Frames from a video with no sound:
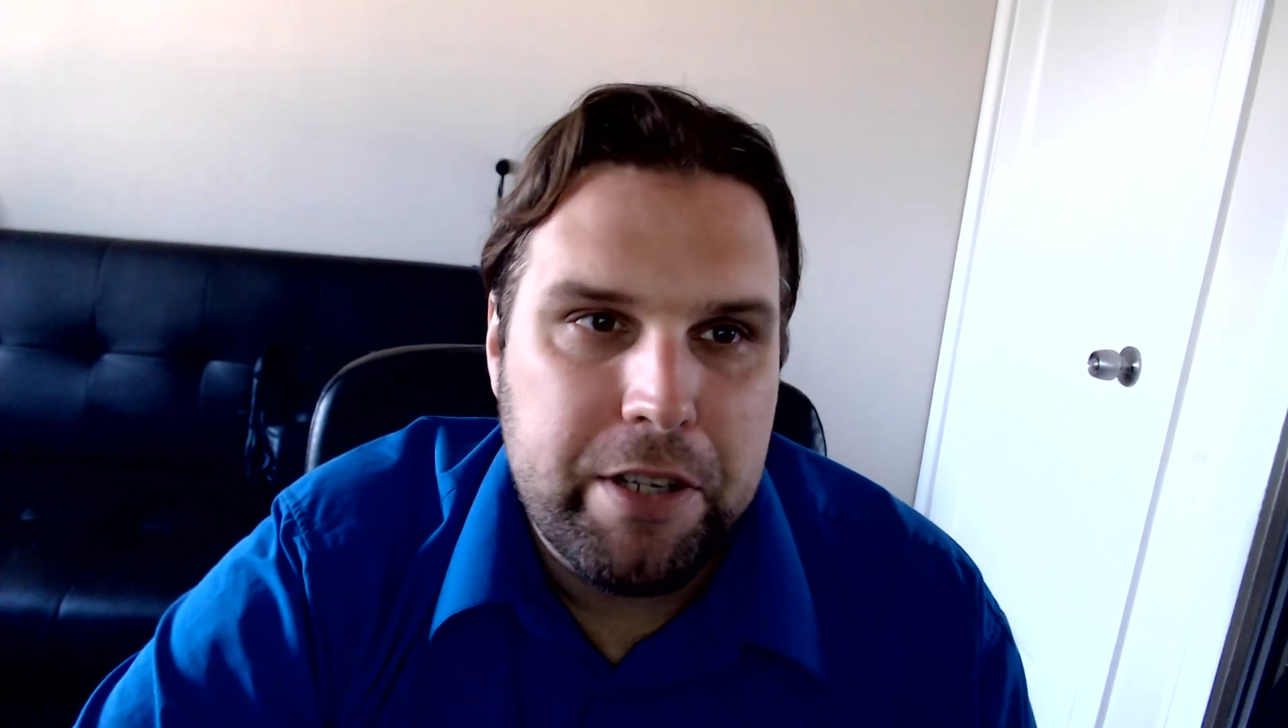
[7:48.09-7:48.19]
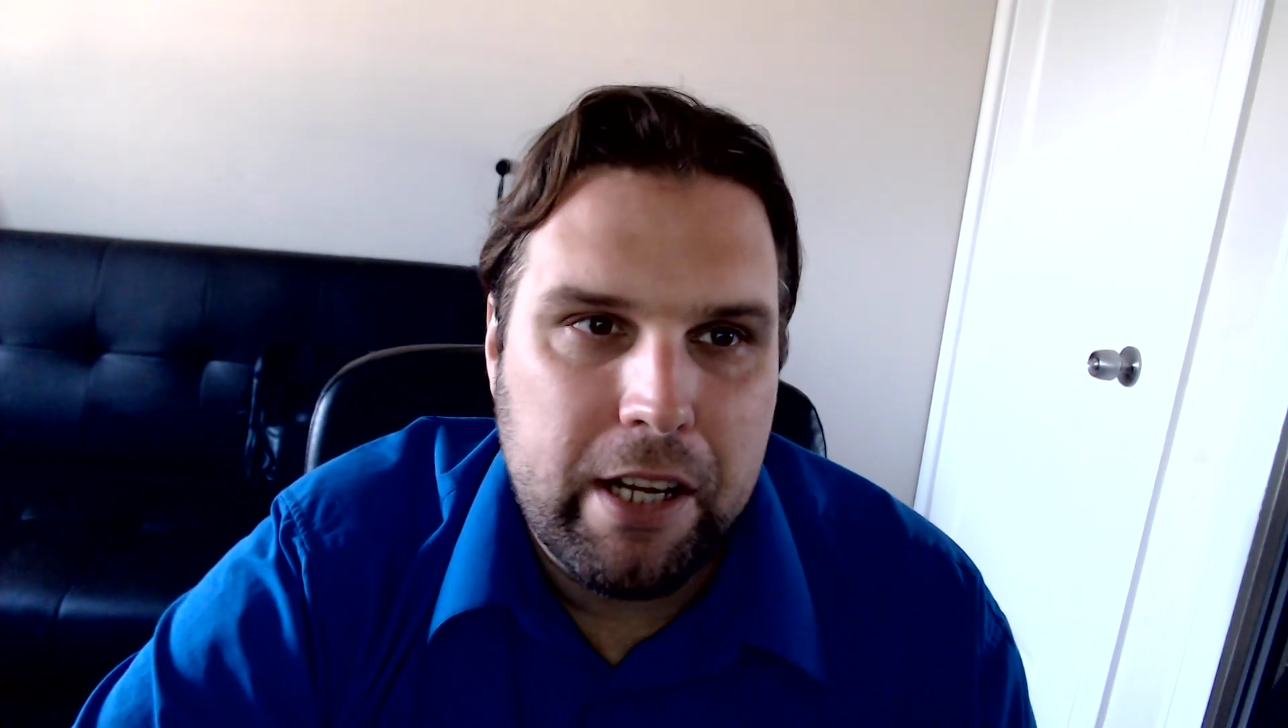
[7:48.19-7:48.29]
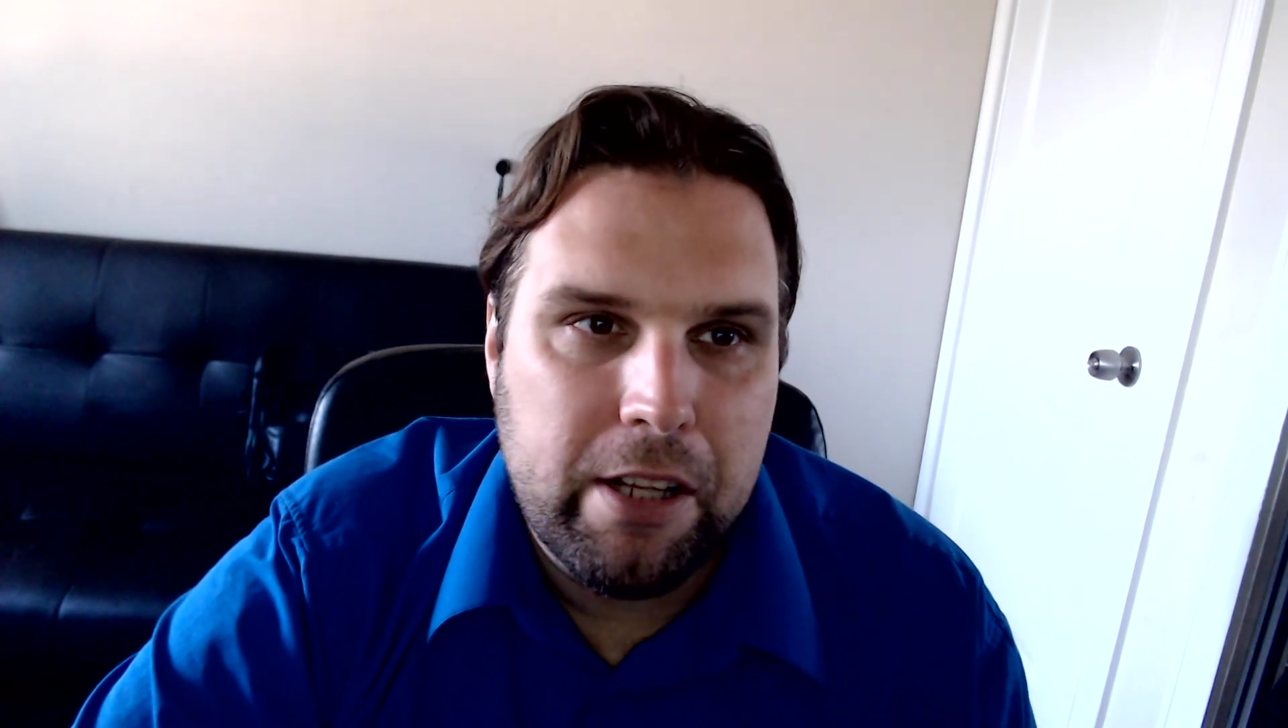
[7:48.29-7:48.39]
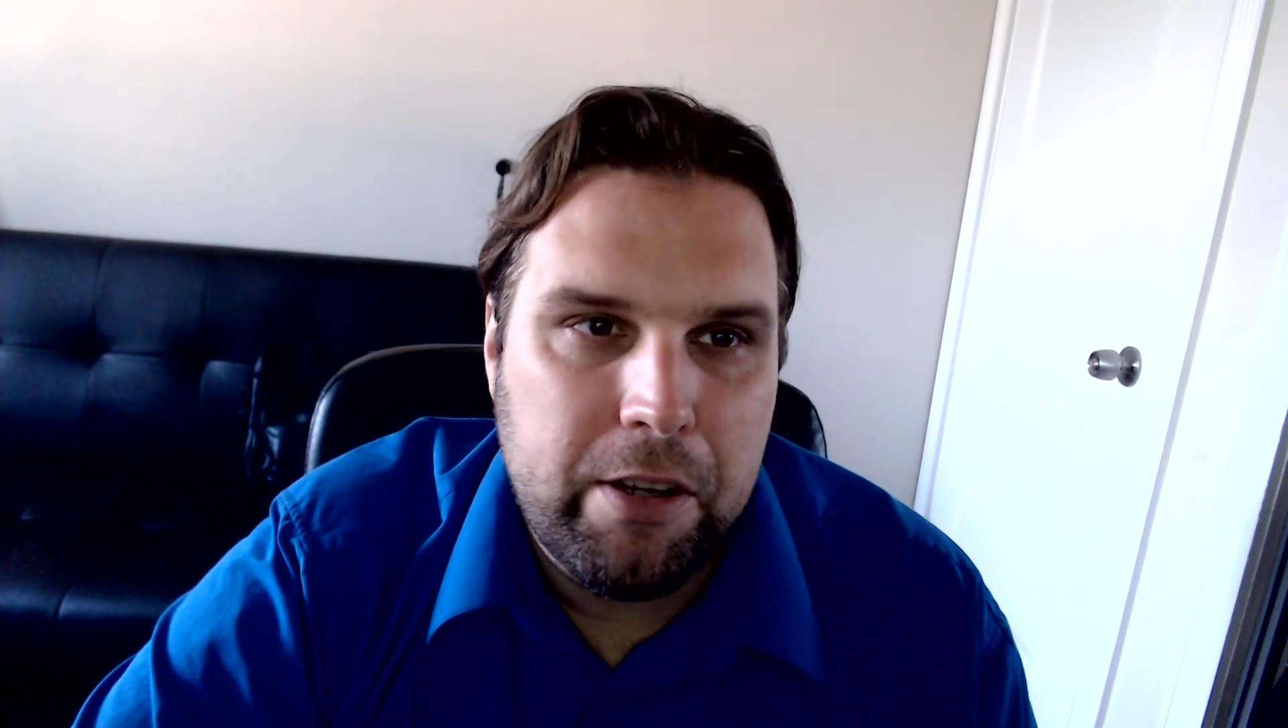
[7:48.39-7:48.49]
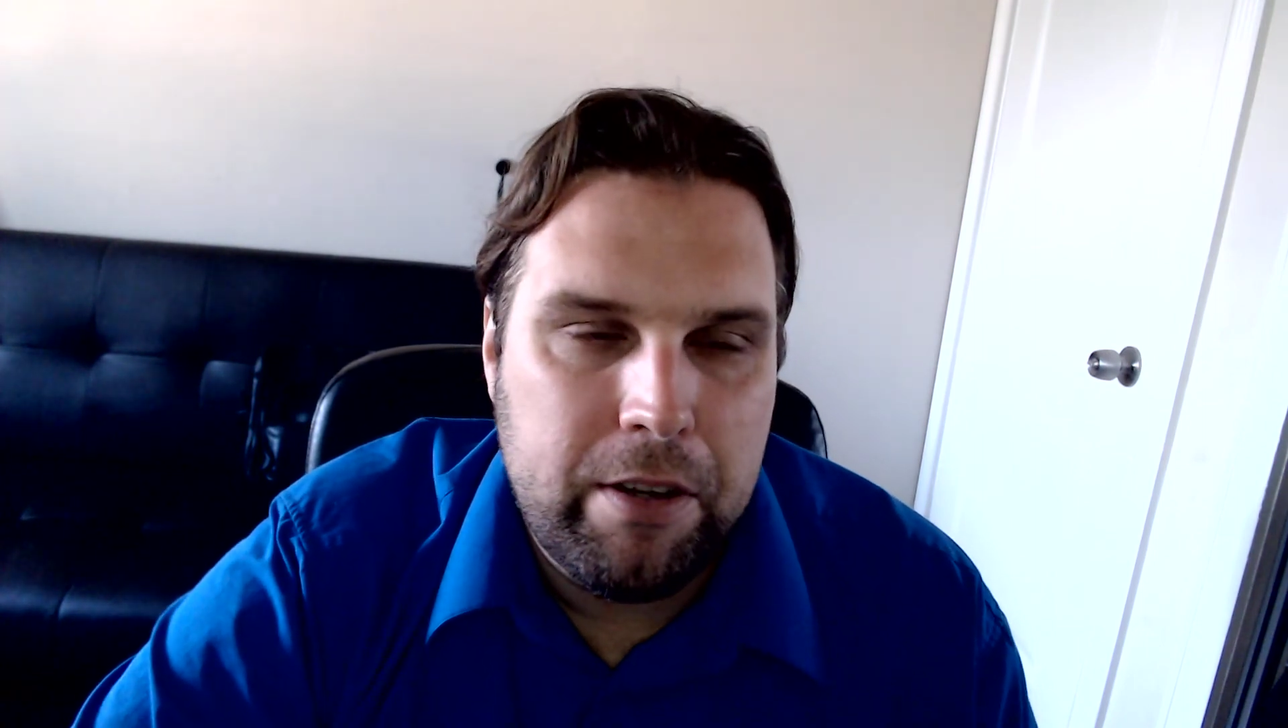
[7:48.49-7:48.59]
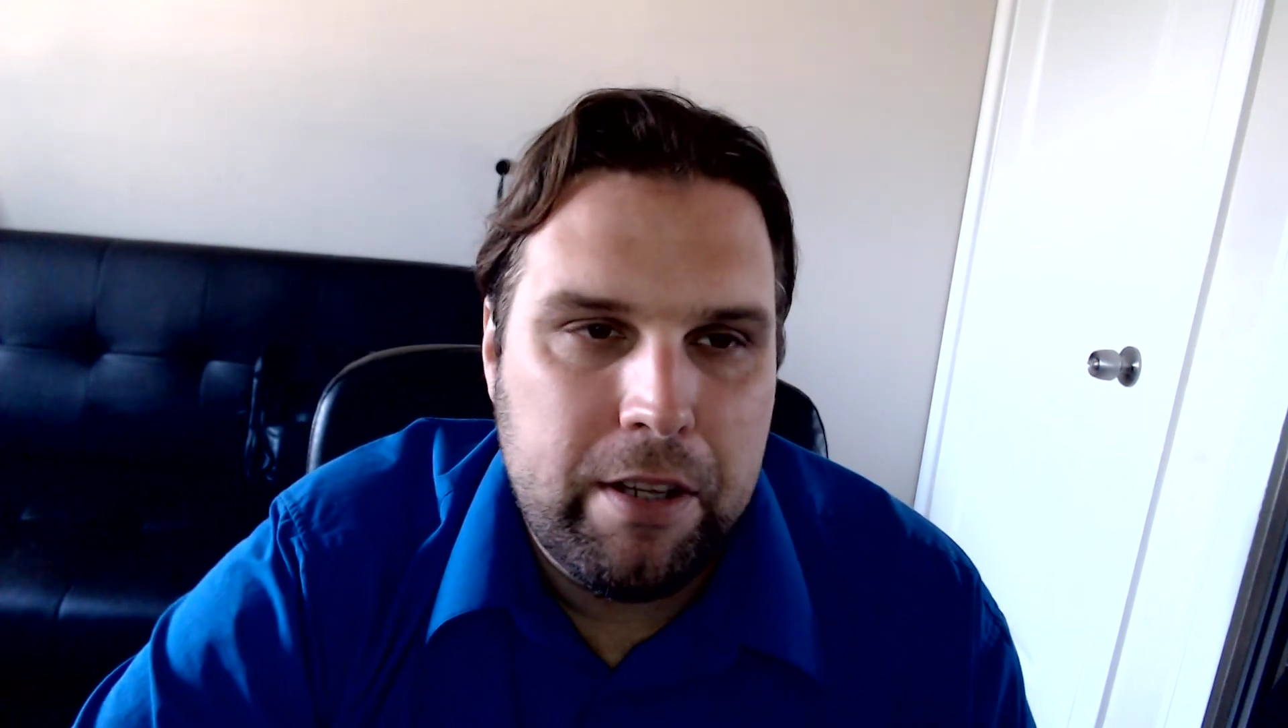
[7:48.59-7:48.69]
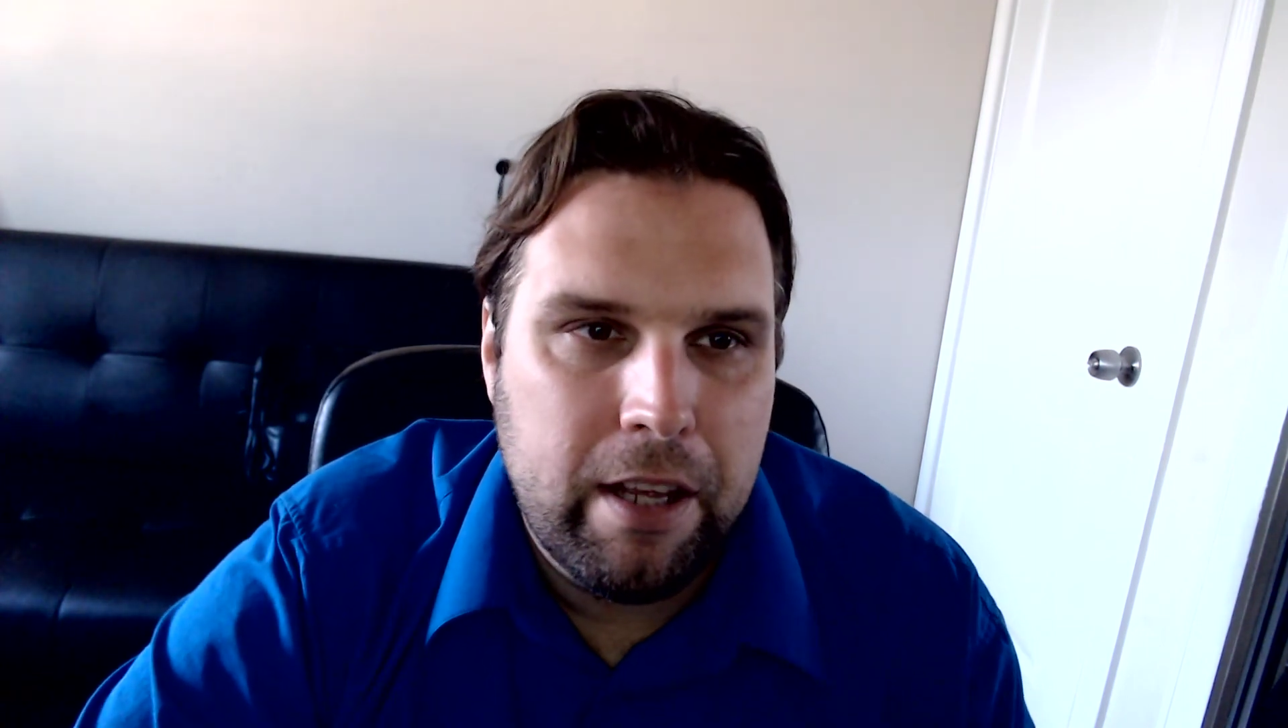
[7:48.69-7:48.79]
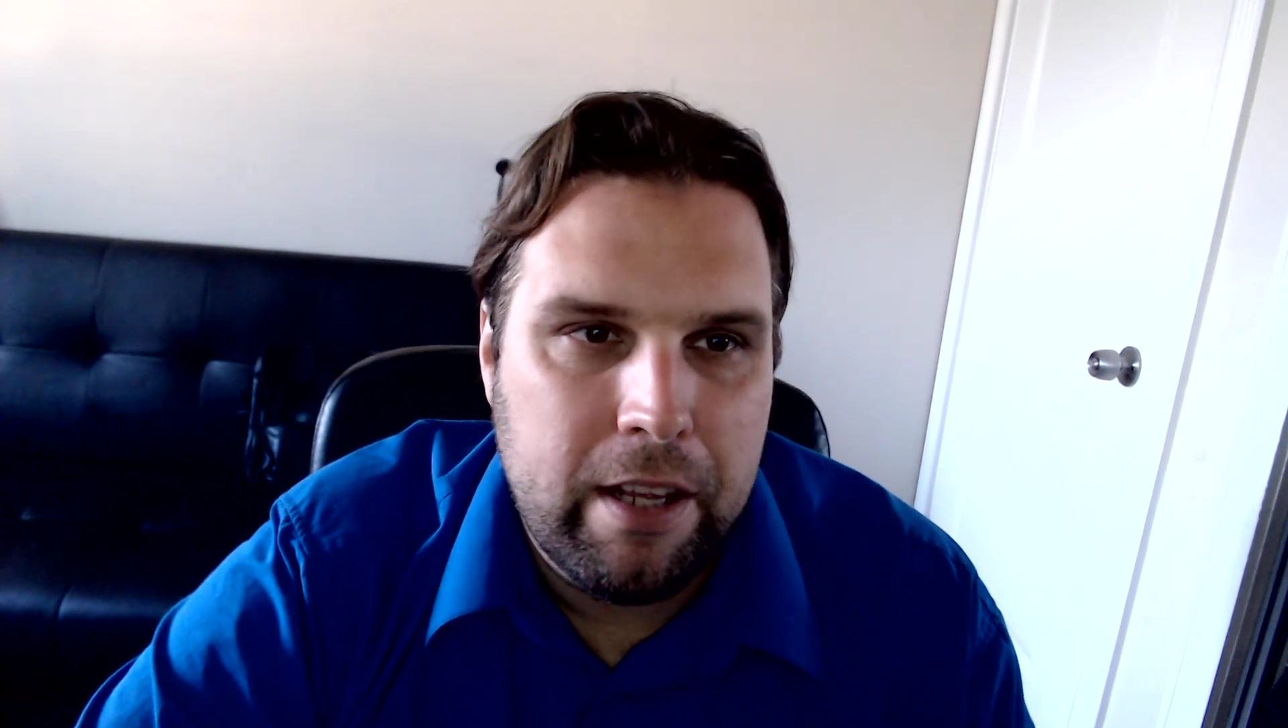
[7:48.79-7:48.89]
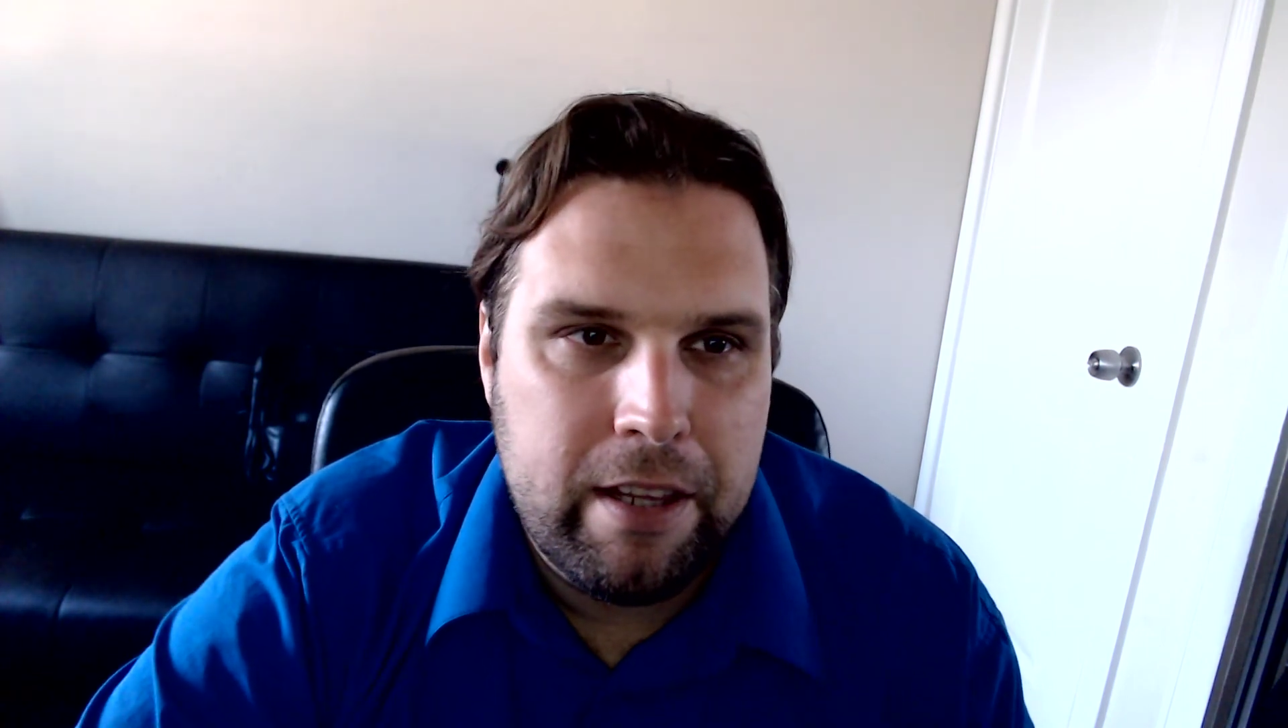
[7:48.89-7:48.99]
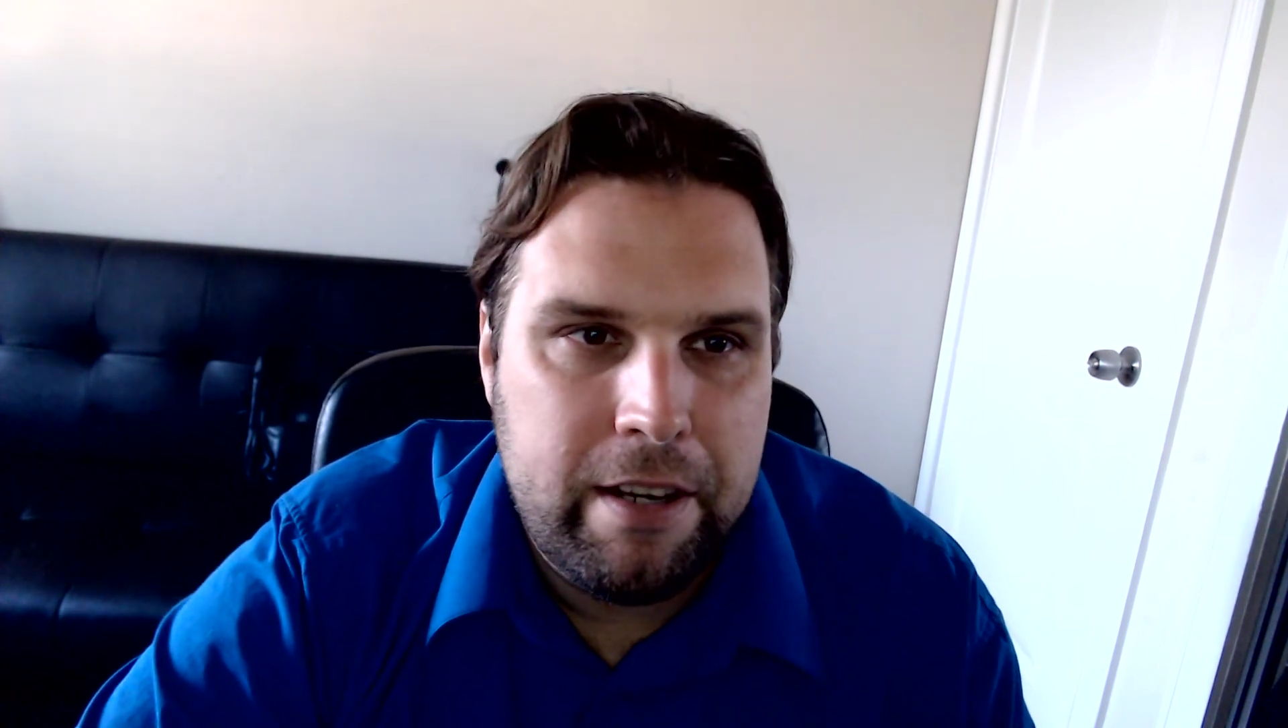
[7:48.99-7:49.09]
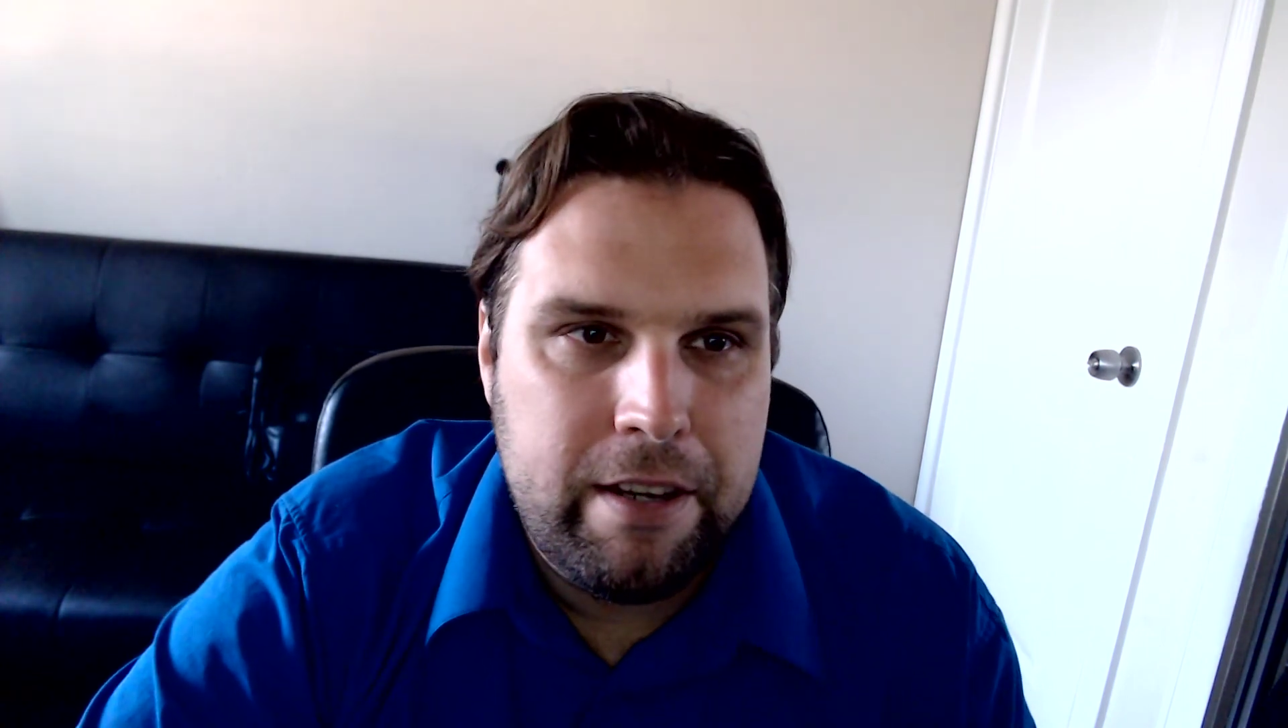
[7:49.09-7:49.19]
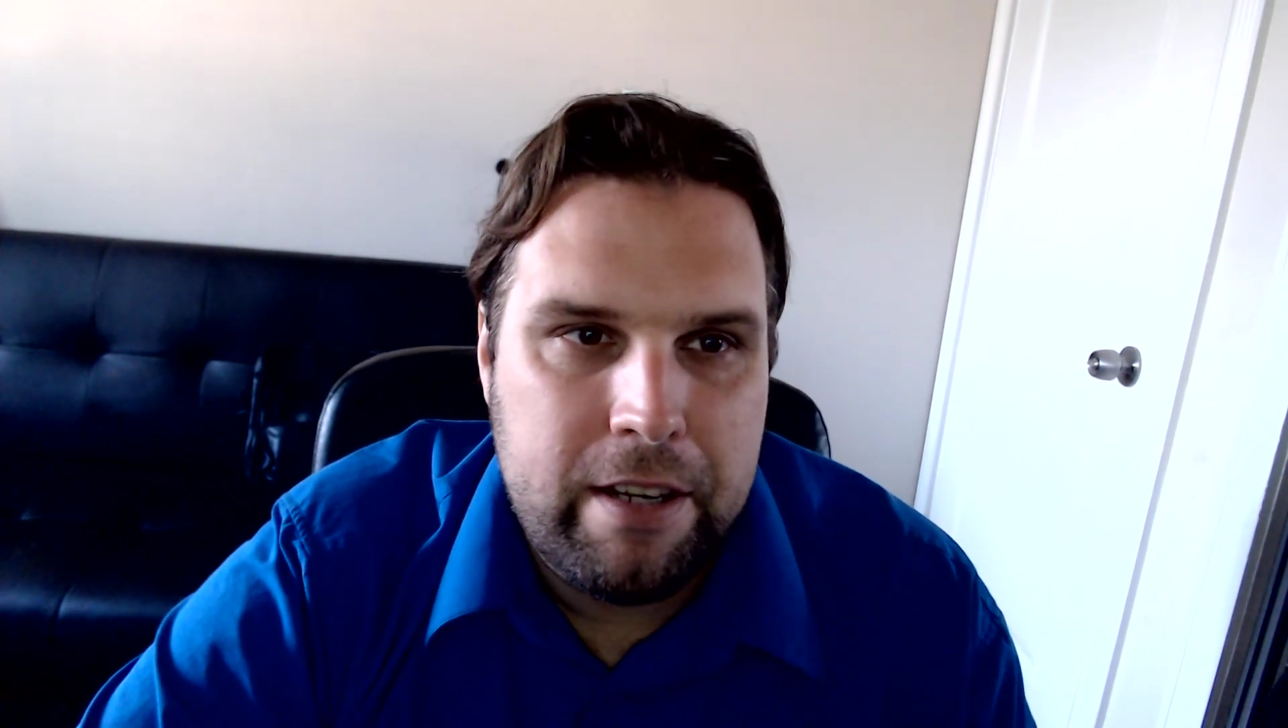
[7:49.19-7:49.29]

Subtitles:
include the